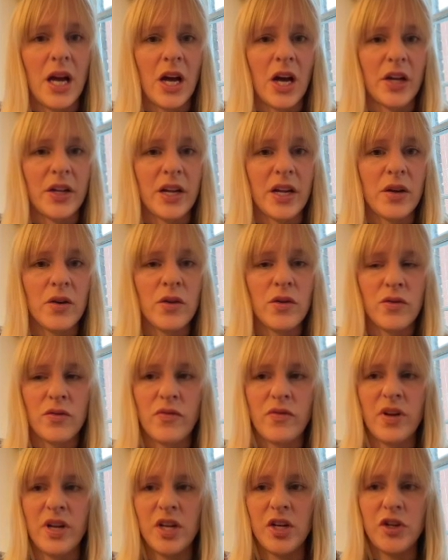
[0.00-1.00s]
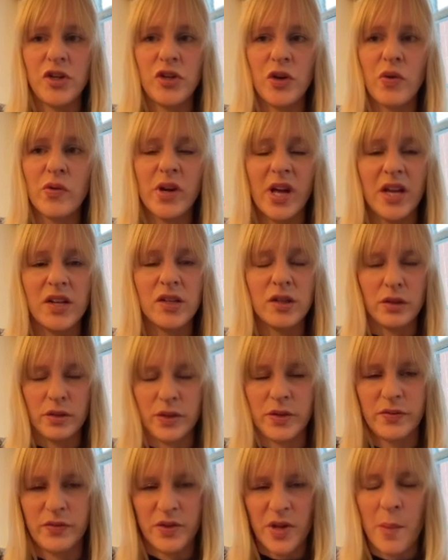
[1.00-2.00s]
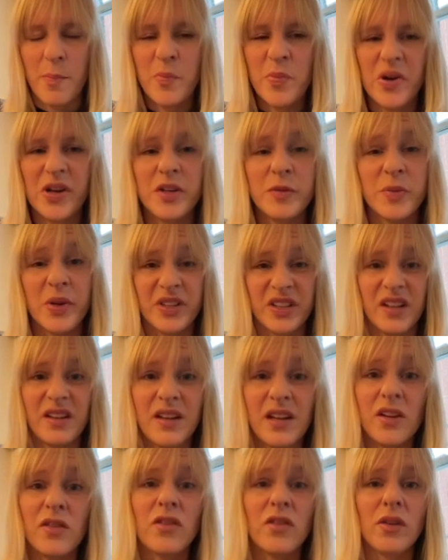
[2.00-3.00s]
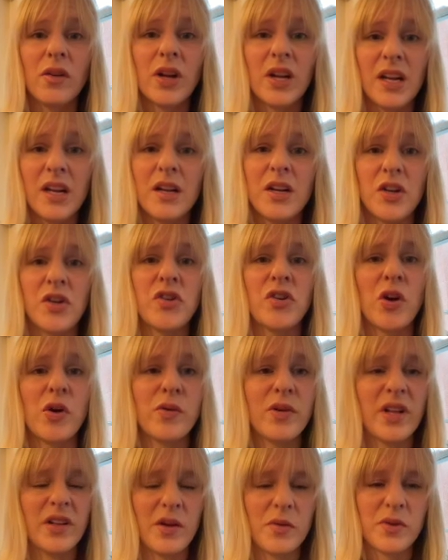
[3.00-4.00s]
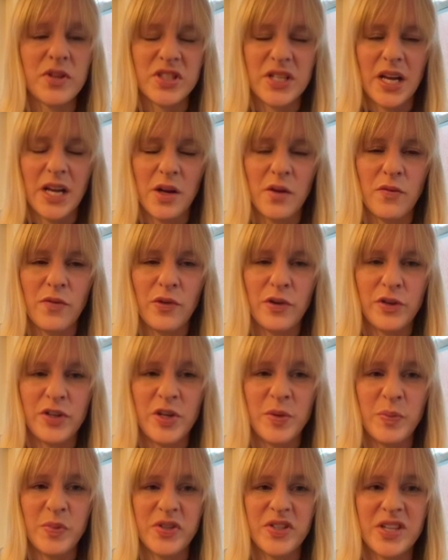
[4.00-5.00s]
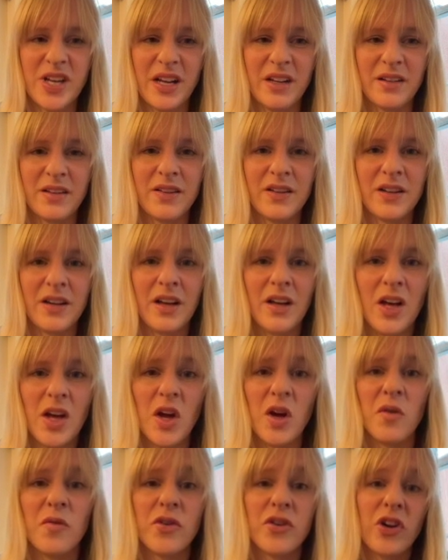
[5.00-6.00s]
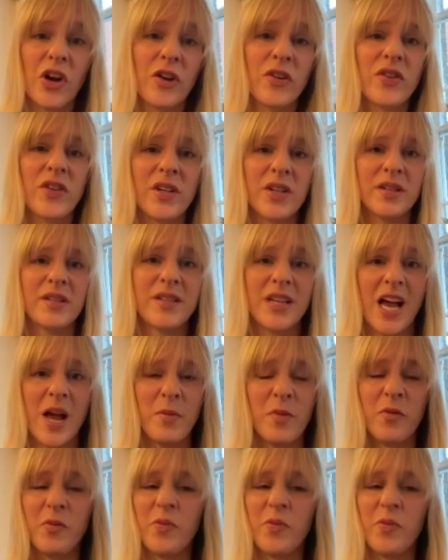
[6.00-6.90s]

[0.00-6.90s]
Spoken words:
they couldn't really showcase lots of numbers, but they did clearly show that there was like a 30% reduction in time of